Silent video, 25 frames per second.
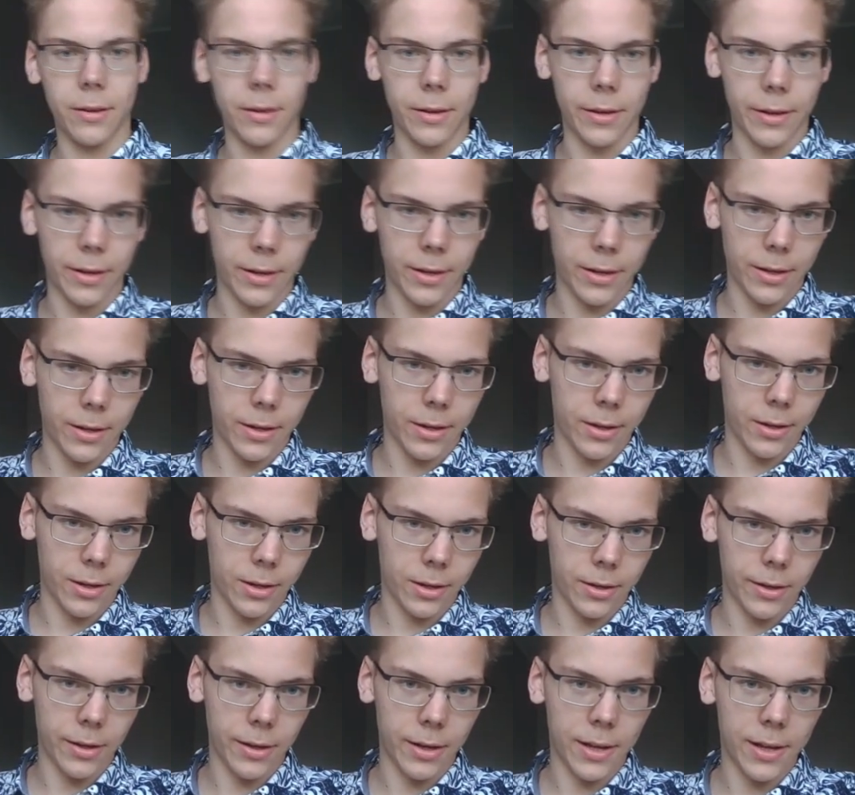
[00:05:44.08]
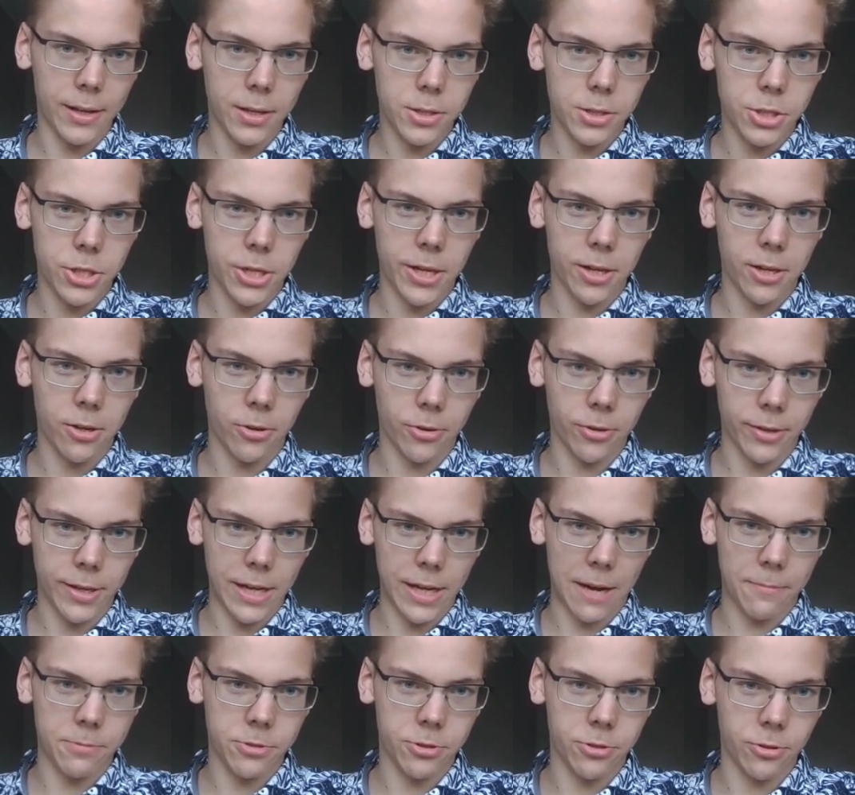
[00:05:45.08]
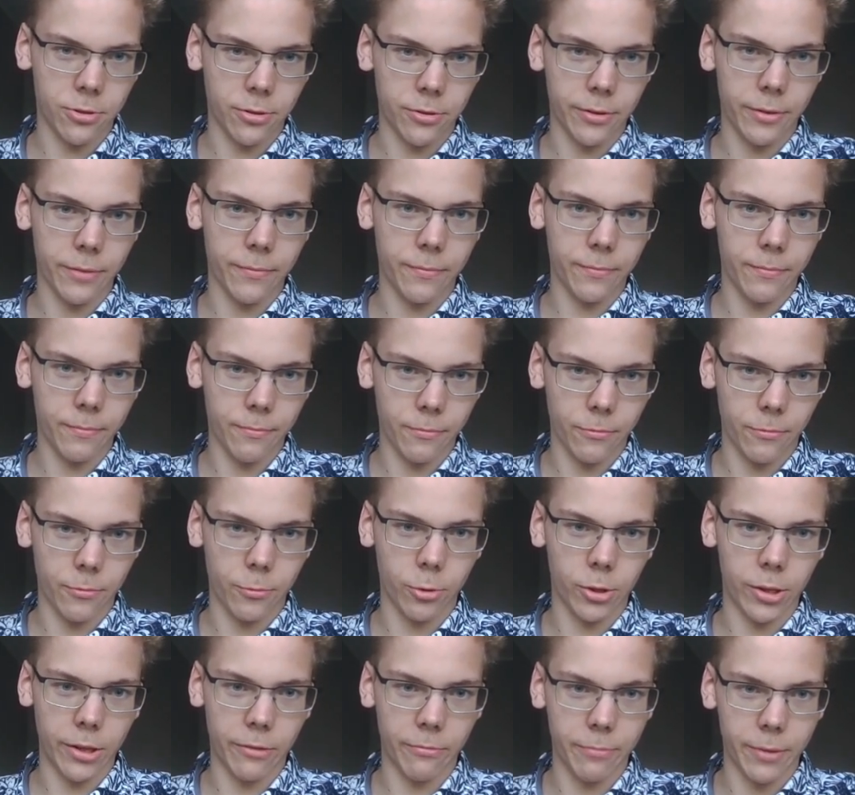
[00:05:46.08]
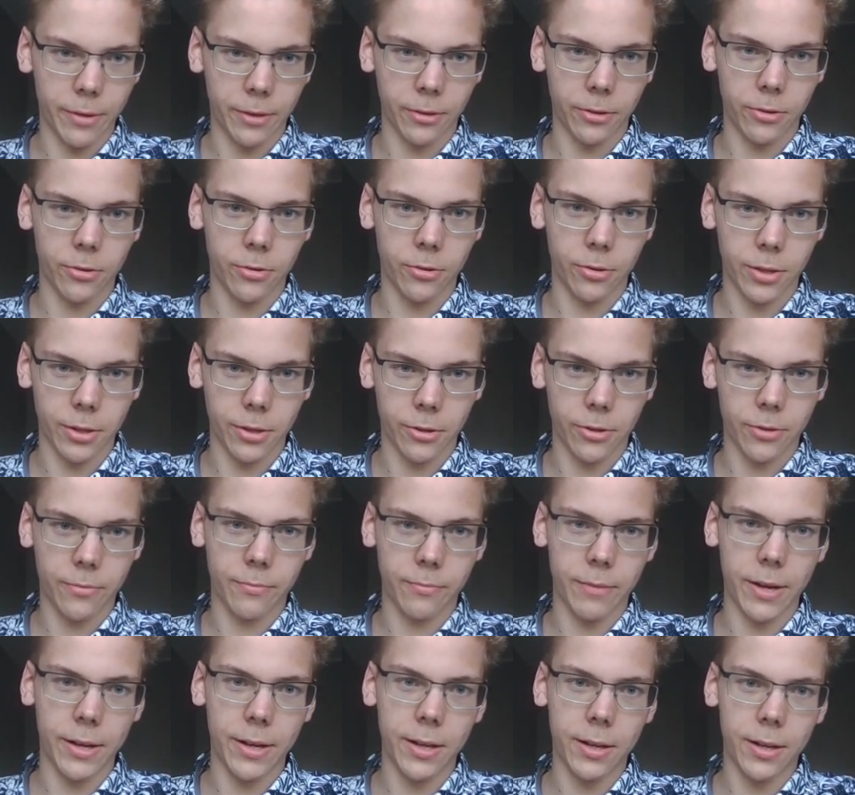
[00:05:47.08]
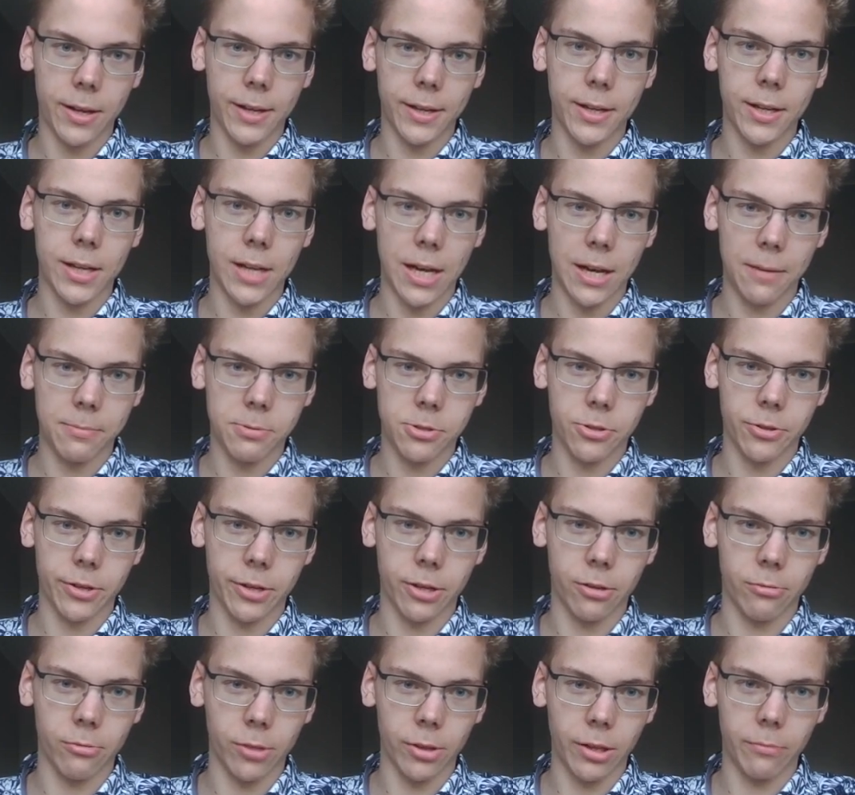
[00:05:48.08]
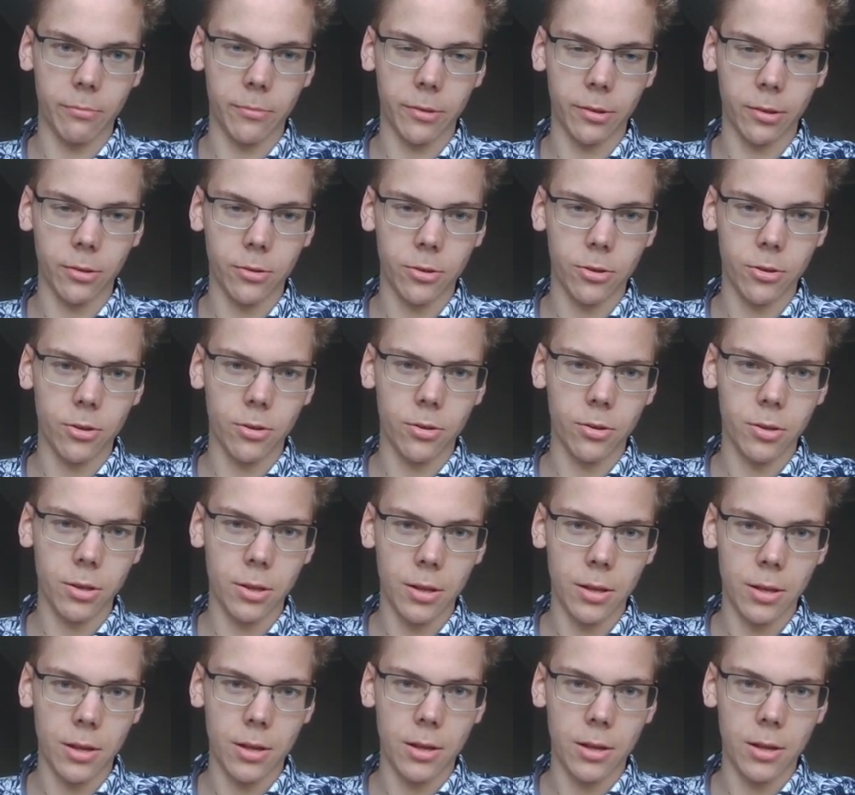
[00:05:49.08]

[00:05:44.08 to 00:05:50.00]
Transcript: Any check or capture will have been good here. Any capture here will have been good.